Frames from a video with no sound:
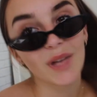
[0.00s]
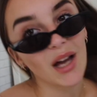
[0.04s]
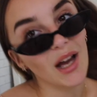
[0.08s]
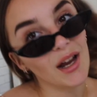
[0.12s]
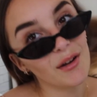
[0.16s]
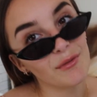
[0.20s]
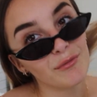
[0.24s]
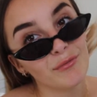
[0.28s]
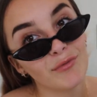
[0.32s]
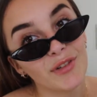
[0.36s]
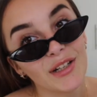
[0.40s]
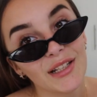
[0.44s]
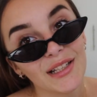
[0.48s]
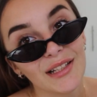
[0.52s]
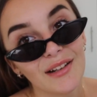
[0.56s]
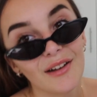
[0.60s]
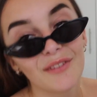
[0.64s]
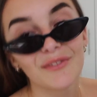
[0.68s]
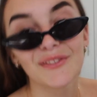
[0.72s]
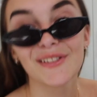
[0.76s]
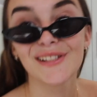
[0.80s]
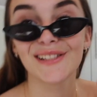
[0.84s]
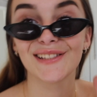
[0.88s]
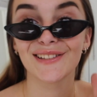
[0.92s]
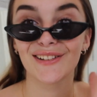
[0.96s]
I really
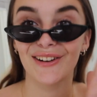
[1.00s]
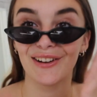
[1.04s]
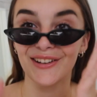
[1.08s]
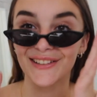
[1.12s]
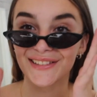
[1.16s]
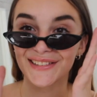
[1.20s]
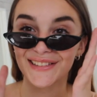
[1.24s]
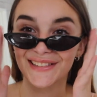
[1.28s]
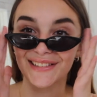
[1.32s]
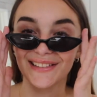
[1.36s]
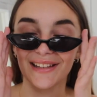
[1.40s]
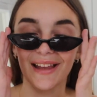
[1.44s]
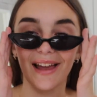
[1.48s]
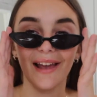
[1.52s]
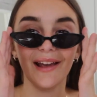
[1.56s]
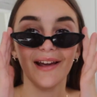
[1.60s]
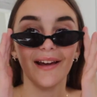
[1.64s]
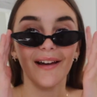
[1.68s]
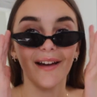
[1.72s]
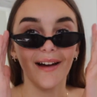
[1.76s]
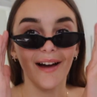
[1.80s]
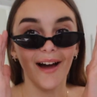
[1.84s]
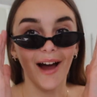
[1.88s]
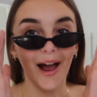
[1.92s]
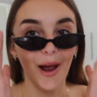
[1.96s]
love these glasses.
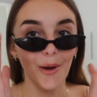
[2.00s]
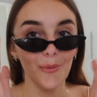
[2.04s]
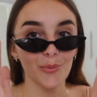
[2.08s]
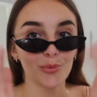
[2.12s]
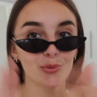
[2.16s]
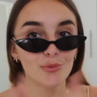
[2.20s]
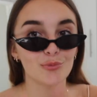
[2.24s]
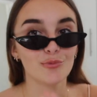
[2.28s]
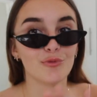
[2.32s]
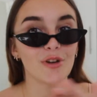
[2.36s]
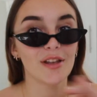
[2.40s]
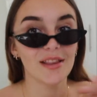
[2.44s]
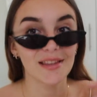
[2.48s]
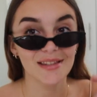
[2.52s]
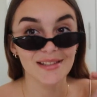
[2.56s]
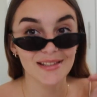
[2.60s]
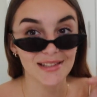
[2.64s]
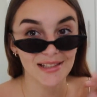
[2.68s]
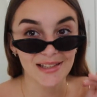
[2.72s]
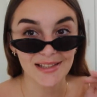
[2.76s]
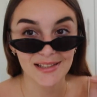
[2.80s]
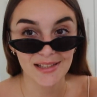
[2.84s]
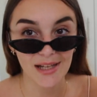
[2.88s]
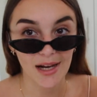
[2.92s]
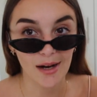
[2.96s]
Like, I will rinse
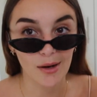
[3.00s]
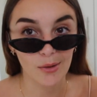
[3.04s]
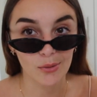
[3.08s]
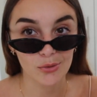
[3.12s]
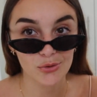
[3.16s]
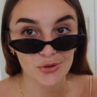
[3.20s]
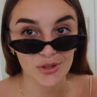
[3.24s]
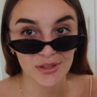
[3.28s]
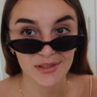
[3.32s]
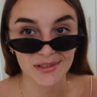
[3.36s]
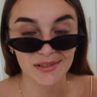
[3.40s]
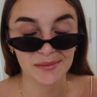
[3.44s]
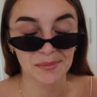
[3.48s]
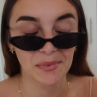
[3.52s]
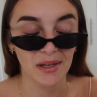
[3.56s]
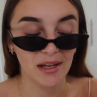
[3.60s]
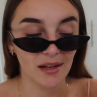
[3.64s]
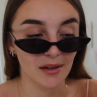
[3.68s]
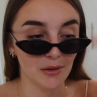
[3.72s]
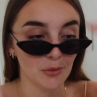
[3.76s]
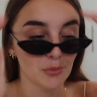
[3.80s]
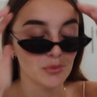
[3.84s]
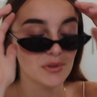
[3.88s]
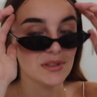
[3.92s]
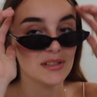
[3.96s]
these out, trust me.
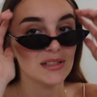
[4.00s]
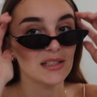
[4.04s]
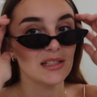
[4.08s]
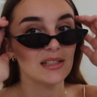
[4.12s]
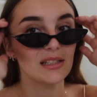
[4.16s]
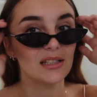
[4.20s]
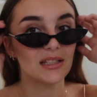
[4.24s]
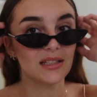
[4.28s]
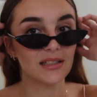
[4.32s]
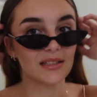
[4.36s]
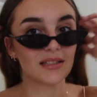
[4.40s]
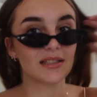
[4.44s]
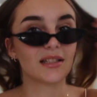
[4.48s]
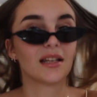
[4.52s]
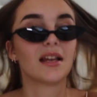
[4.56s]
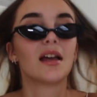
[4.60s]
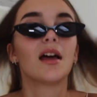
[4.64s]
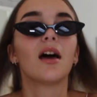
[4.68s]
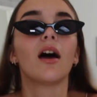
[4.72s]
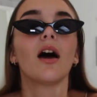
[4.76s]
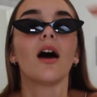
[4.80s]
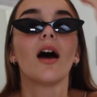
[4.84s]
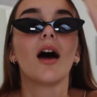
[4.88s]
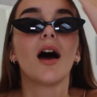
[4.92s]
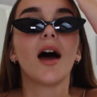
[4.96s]
You will see these
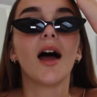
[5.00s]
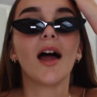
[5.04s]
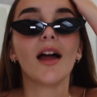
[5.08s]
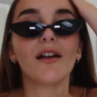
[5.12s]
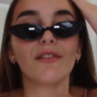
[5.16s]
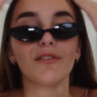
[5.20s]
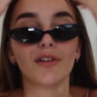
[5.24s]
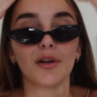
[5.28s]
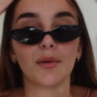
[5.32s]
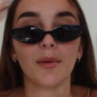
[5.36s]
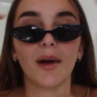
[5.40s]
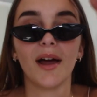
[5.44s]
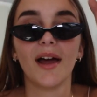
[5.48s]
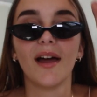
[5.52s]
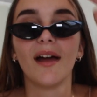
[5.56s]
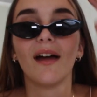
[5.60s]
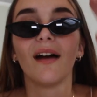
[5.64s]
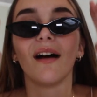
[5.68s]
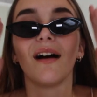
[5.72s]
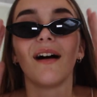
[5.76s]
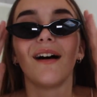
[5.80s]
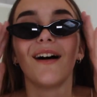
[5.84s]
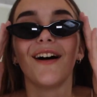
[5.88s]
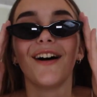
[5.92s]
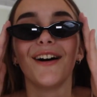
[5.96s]

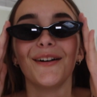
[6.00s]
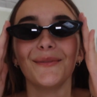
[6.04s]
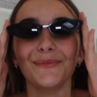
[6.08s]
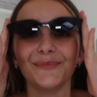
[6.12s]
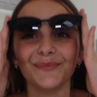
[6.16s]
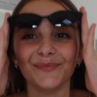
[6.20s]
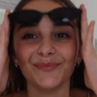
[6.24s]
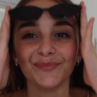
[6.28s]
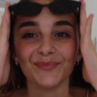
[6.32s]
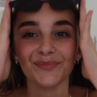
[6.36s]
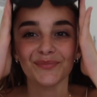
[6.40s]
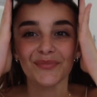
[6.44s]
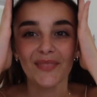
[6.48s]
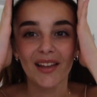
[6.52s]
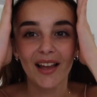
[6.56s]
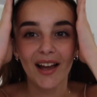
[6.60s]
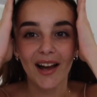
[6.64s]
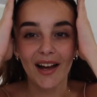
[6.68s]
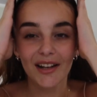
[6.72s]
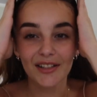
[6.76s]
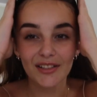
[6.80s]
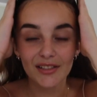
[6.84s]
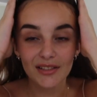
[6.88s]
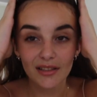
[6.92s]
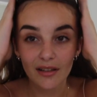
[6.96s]
everywhere.
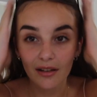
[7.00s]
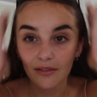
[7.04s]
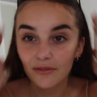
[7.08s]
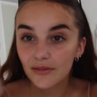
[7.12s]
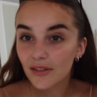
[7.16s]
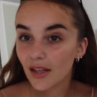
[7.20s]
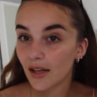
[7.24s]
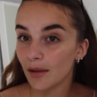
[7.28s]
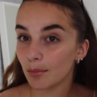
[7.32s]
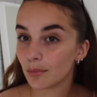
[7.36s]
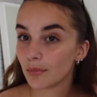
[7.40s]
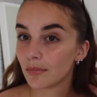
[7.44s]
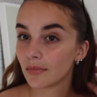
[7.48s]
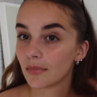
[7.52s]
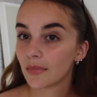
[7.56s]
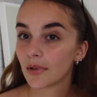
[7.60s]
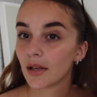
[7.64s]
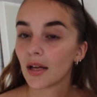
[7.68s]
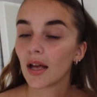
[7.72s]
I just love them.